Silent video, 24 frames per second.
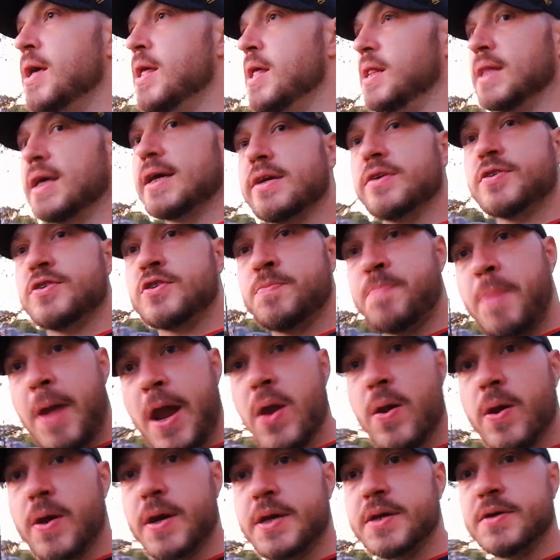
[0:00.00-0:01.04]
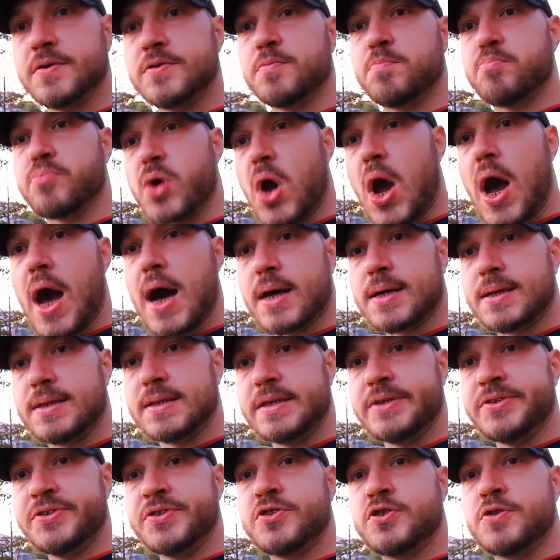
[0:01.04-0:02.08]
Like asparagus,
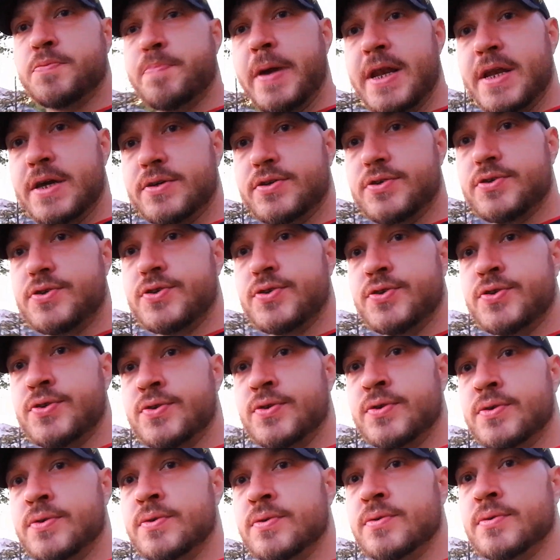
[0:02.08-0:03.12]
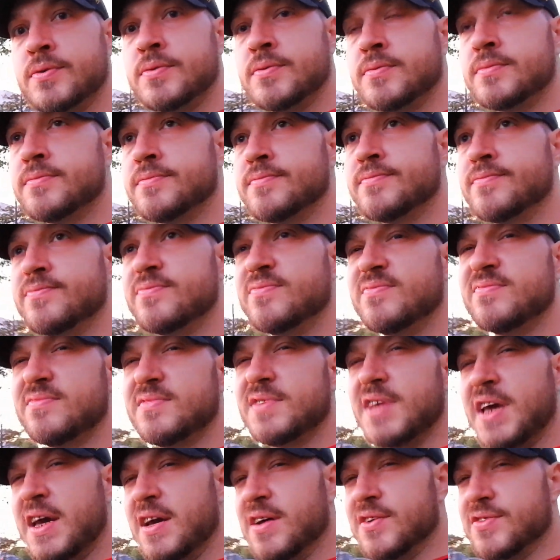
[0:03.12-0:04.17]
broccoli, spinach.
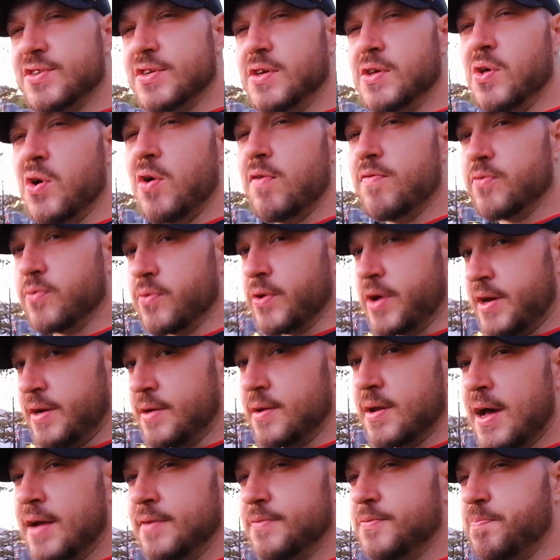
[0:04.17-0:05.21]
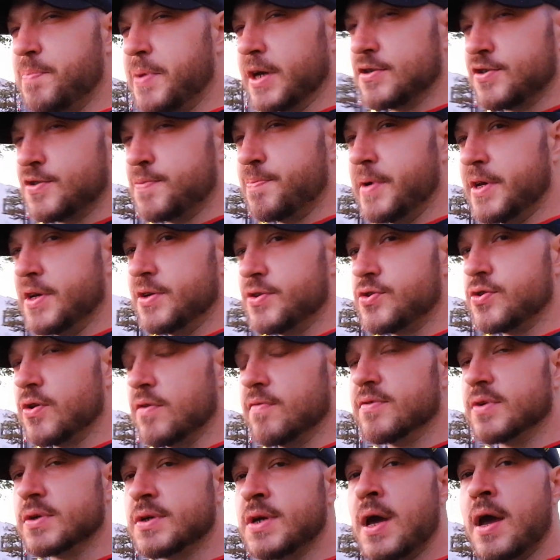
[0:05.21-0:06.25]
Kale's a little overrated. I'd pick spinach
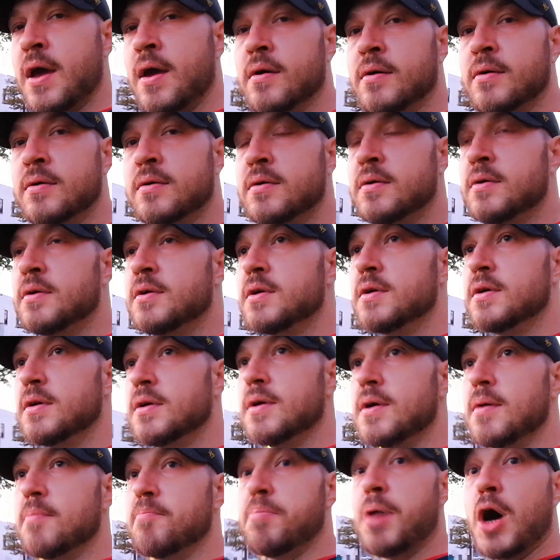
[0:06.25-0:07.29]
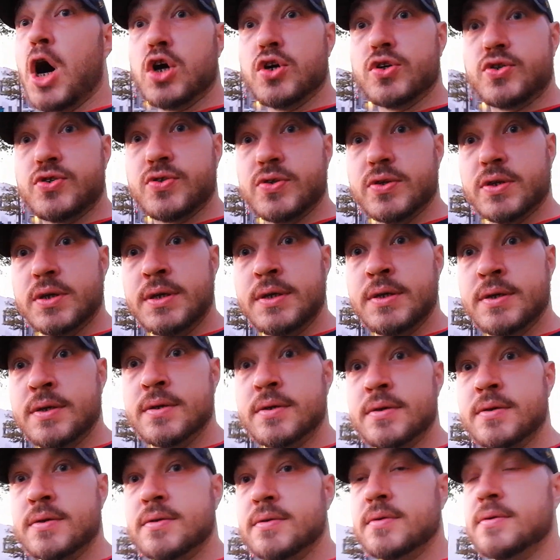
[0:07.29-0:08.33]
over kale. Parsley,
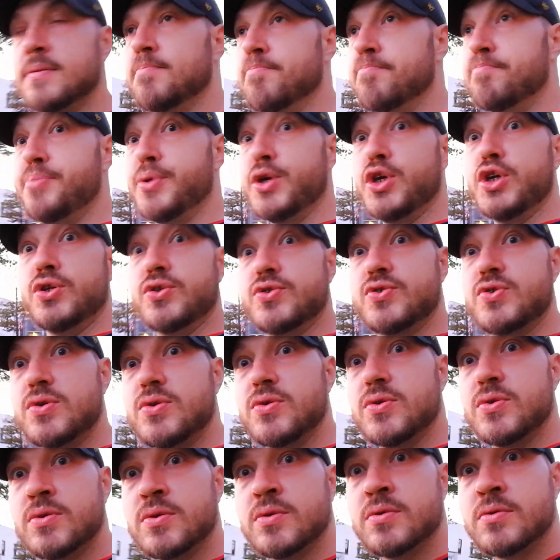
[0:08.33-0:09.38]
beets.